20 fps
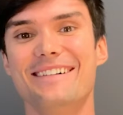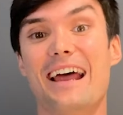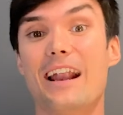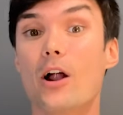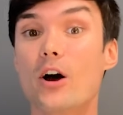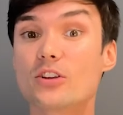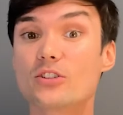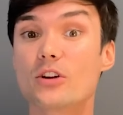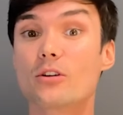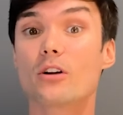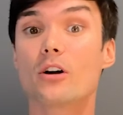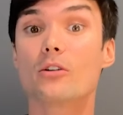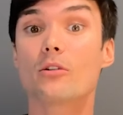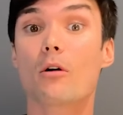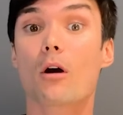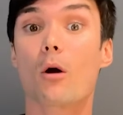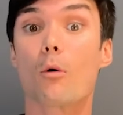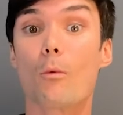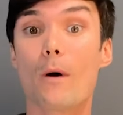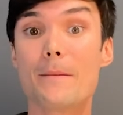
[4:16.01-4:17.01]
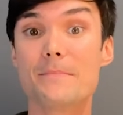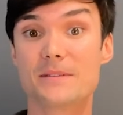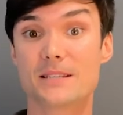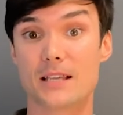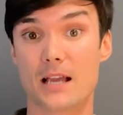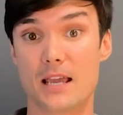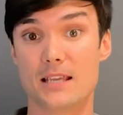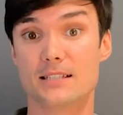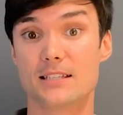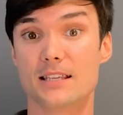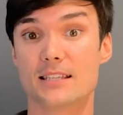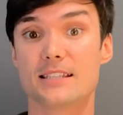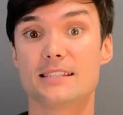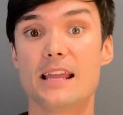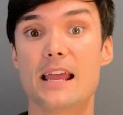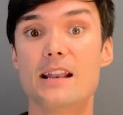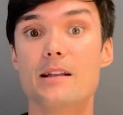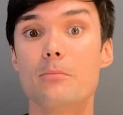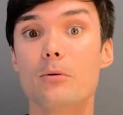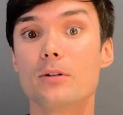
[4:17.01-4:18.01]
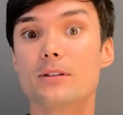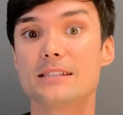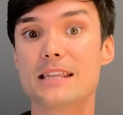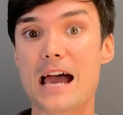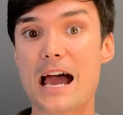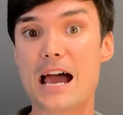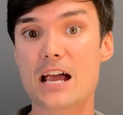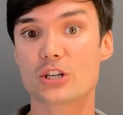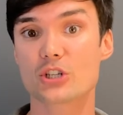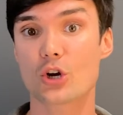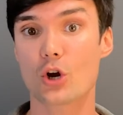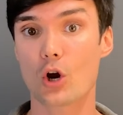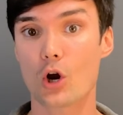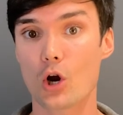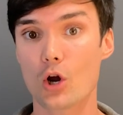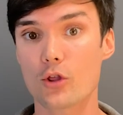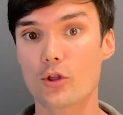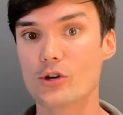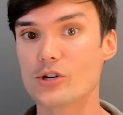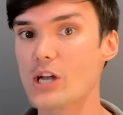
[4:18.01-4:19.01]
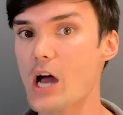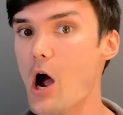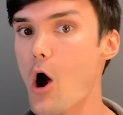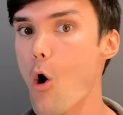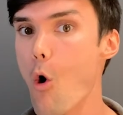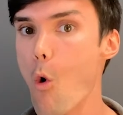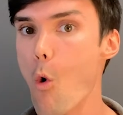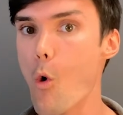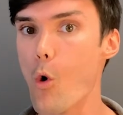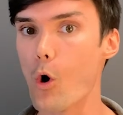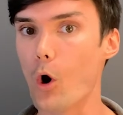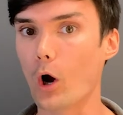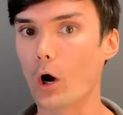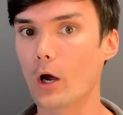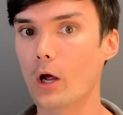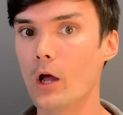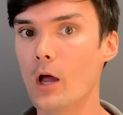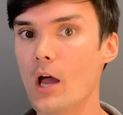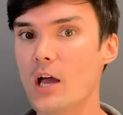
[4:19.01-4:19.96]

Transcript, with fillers: And also go to our website, sustainable-earth.org,